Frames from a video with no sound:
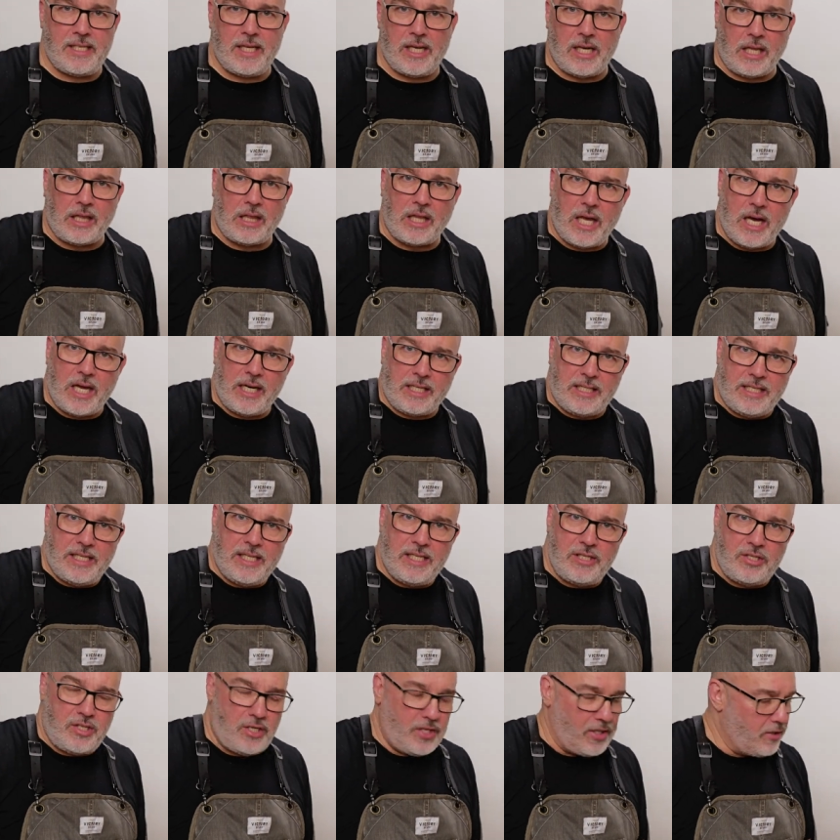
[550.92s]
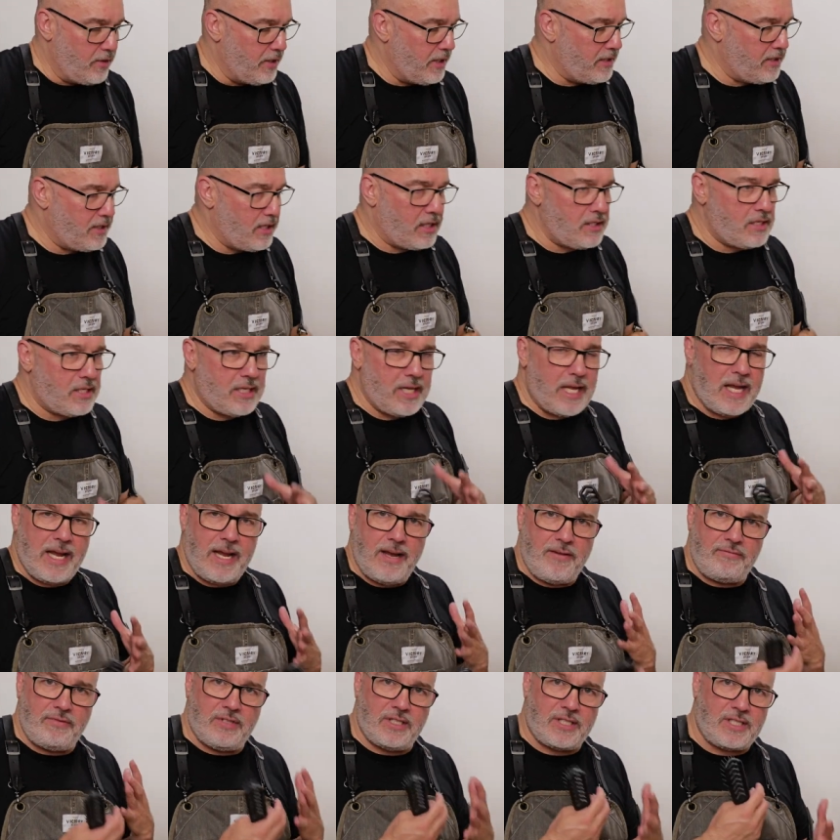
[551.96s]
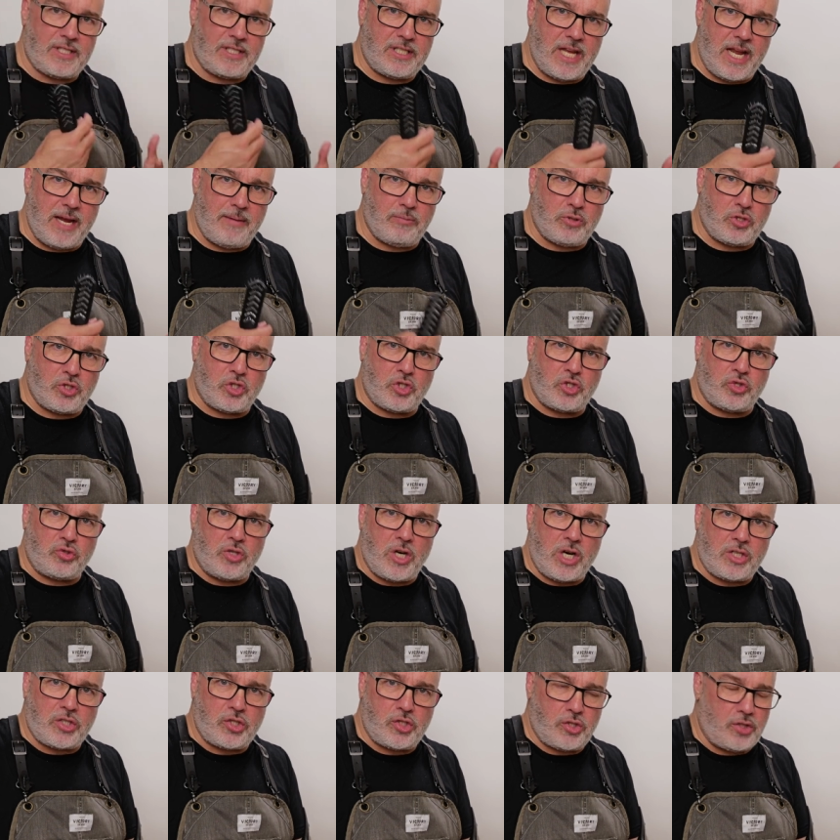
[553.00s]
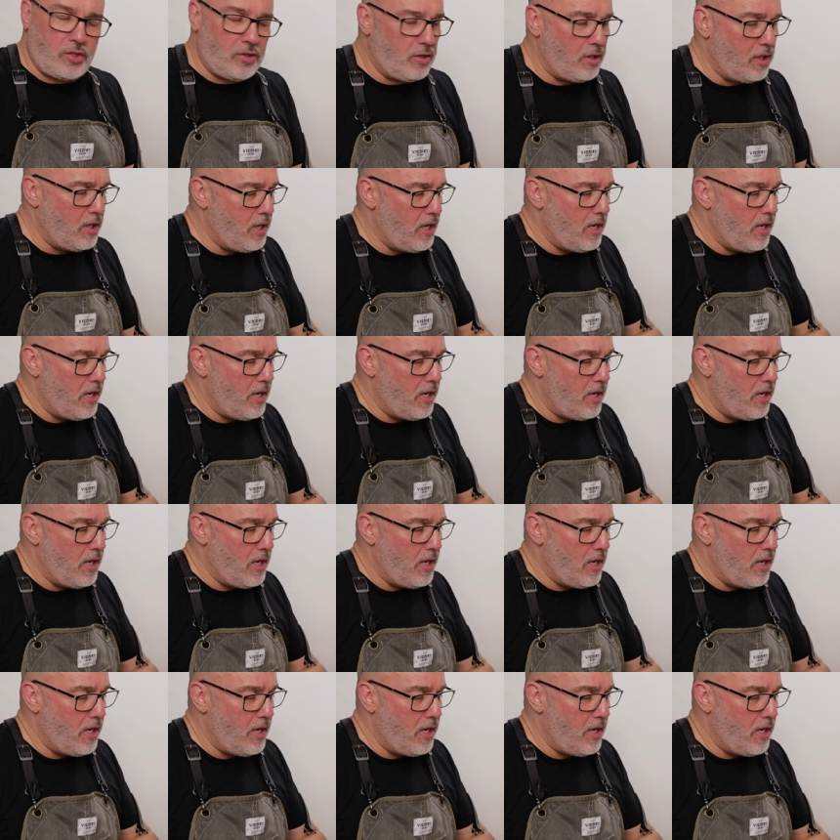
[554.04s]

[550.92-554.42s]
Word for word: in a lot easier. It doesn't have the same structure,